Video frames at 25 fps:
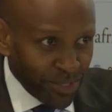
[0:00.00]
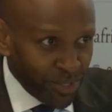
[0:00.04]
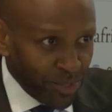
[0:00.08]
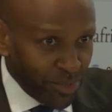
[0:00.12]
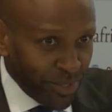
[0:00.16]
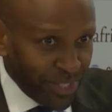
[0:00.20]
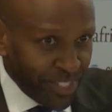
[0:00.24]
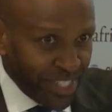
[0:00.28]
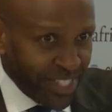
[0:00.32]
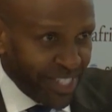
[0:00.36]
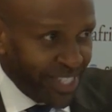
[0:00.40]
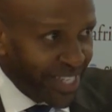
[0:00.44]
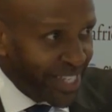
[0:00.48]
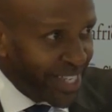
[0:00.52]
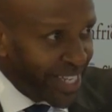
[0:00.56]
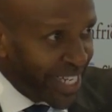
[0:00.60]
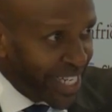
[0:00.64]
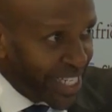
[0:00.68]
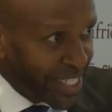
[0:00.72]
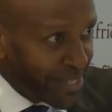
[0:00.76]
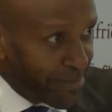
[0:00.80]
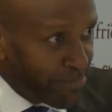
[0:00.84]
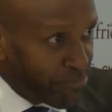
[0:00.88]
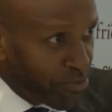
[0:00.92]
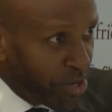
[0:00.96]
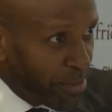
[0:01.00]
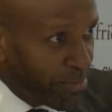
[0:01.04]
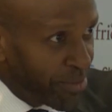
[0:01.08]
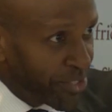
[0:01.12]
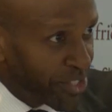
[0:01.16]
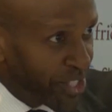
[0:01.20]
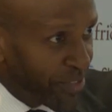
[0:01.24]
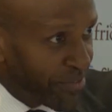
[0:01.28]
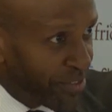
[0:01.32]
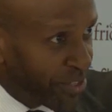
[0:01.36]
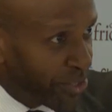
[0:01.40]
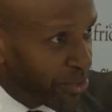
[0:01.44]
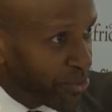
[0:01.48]
twisting and a
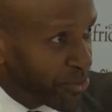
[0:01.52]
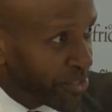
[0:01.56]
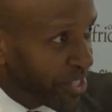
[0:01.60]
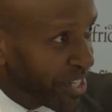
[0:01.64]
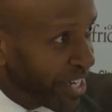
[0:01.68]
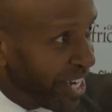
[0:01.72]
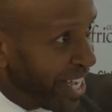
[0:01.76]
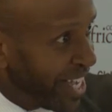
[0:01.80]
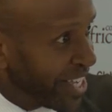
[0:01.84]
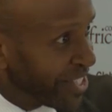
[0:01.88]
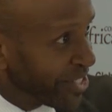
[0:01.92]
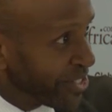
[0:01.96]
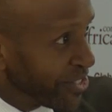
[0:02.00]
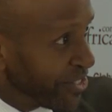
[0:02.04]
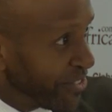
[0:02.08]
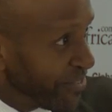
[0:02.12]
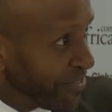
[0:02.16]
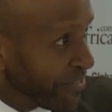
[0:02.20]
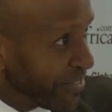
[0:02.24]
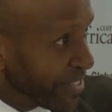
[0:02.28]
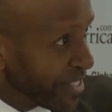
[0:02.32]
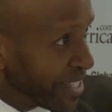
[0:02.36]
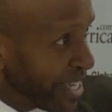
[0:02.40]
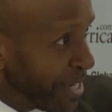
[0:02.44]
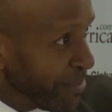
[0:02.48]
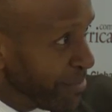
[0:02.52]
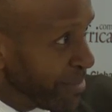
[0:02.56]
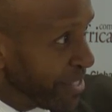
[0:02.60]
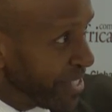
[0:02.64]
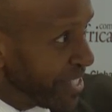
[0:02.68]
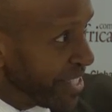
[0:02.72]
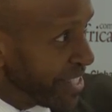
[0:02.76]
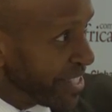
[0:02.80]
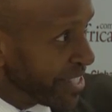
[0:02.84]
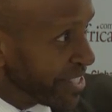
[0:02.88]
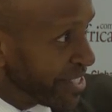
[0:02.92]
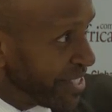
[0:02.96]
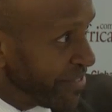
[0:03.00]
promise of a good glass of
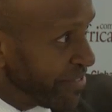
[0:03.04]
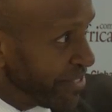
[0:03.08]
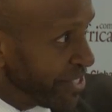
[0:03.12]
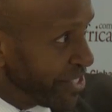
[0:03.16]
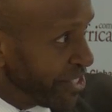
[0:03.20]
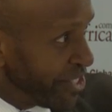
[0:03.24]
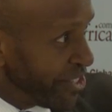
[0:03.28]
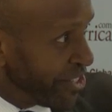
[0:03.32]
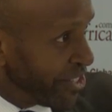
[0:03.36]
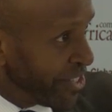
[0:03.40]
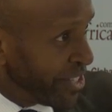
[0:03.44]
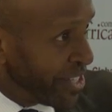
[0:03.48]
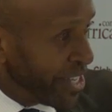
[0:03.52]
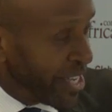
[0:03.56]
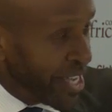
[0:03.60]
Cabernet Sauvignon,